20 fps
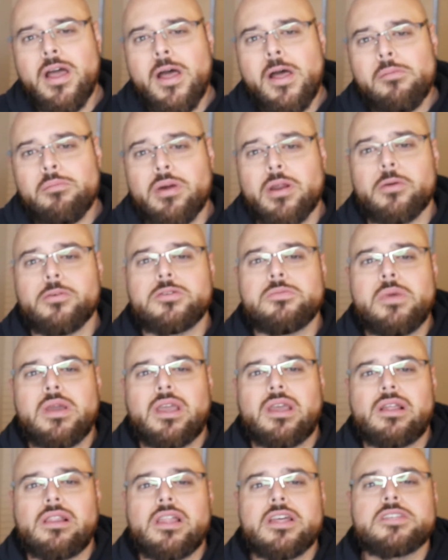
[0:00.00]
but I was
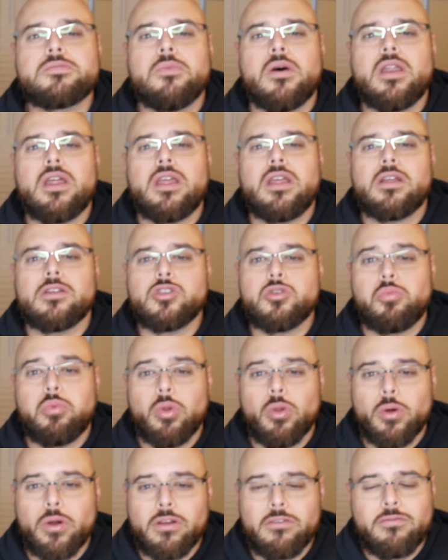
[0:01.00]
making less money
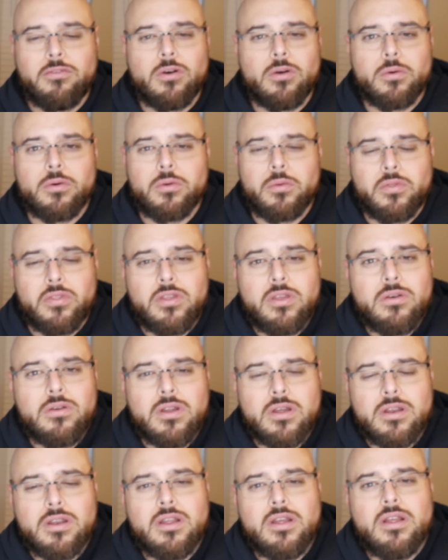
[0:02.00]
deploying forward with the
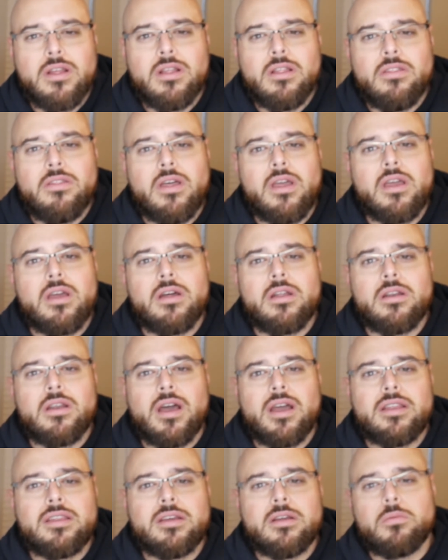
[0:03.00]
unit than
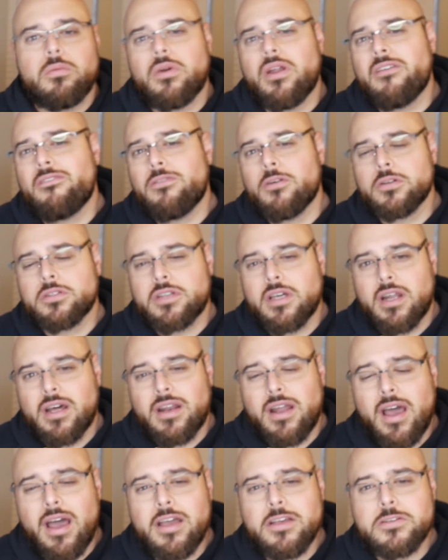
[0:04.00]
I did when I first got
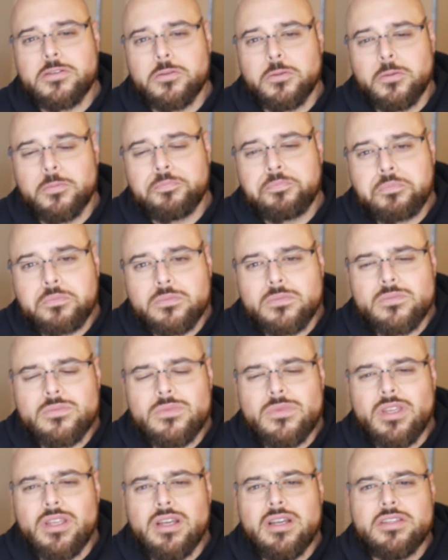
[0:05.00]
out of high school.
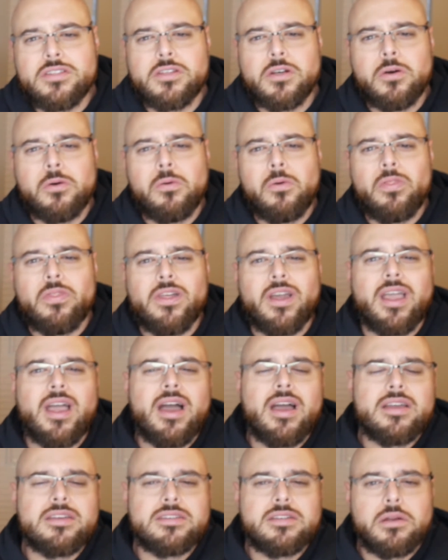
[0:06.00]
And so the
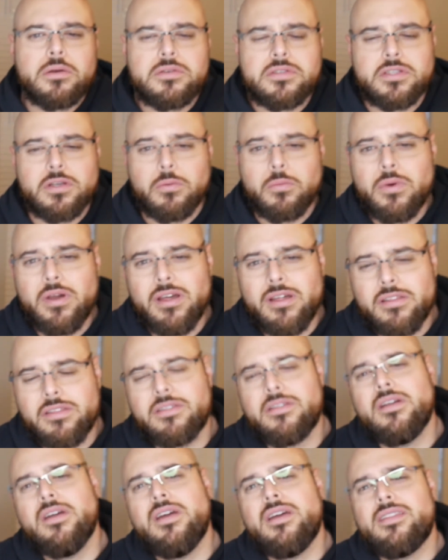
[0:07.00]
guys that I was there
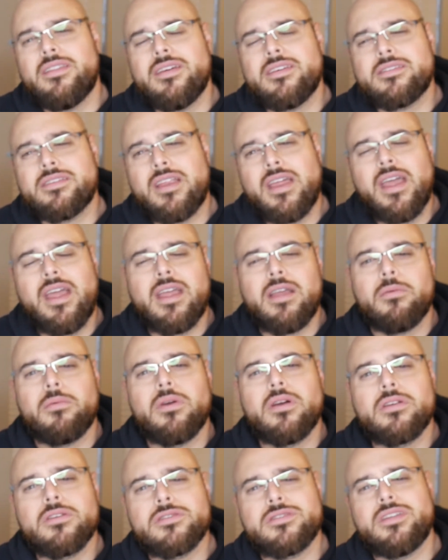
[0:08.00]
with, they said, hey,
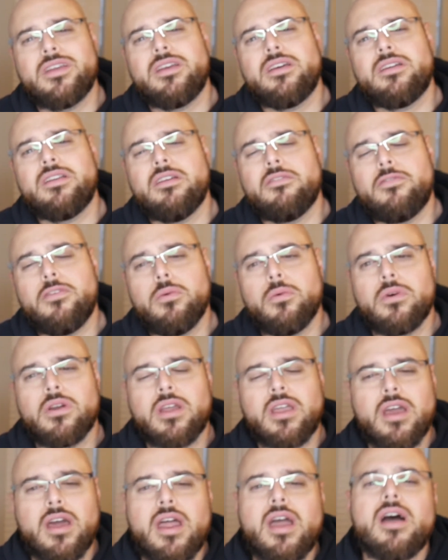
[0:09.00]
we understand if you want
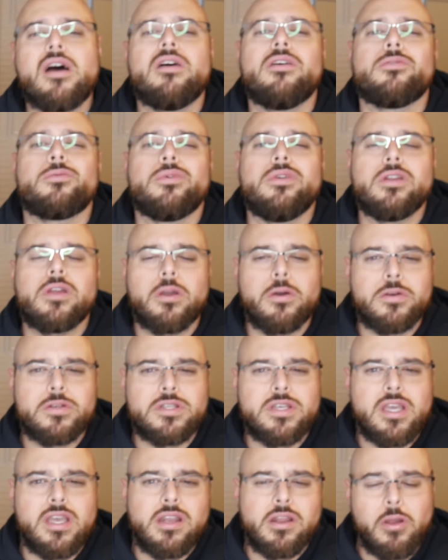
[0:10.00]
to cut out and
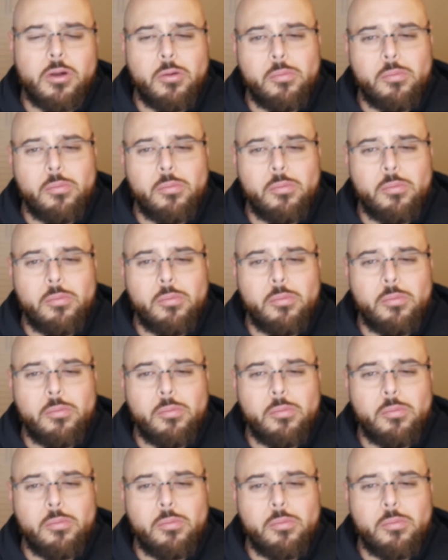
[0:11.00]
renegotiate and go